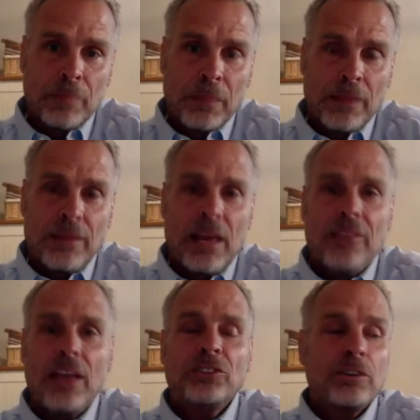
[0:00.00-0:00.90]
That,
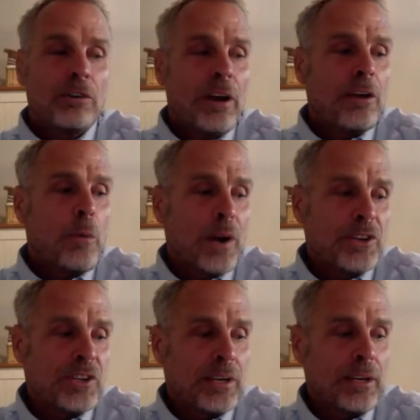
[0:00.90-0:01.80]
that's a great
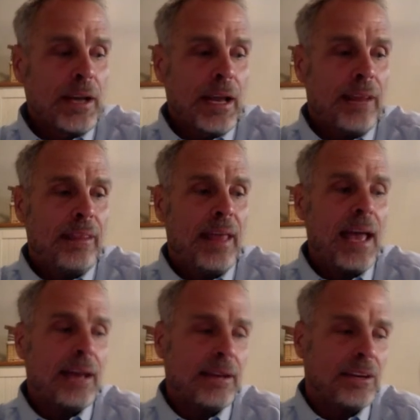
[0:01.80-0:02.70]
question. And
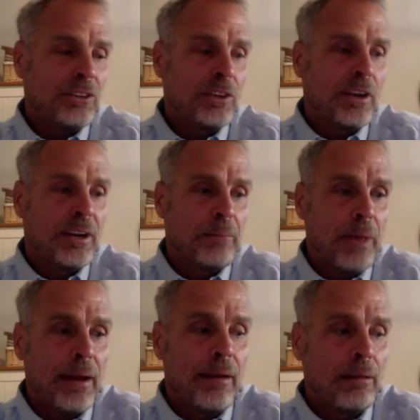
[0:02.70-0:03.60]
that is going to
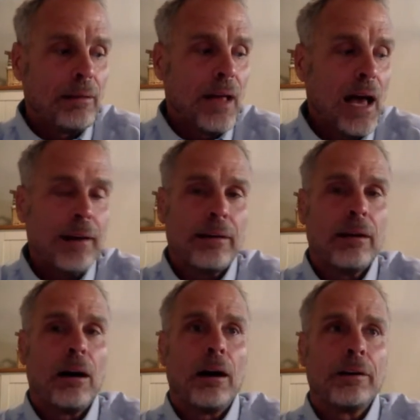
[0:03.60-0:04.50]
depend a lot
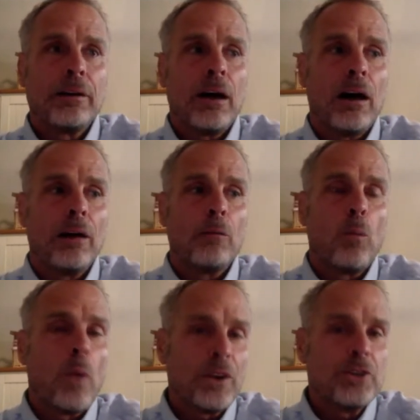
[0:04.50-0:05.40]
on, on
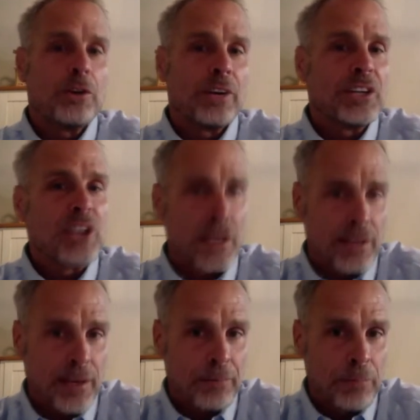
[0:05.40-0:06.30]
what you're
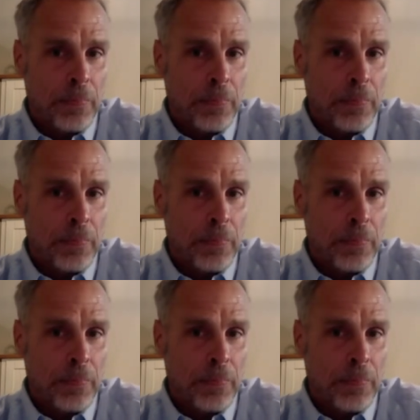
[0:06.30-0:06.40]
injecting.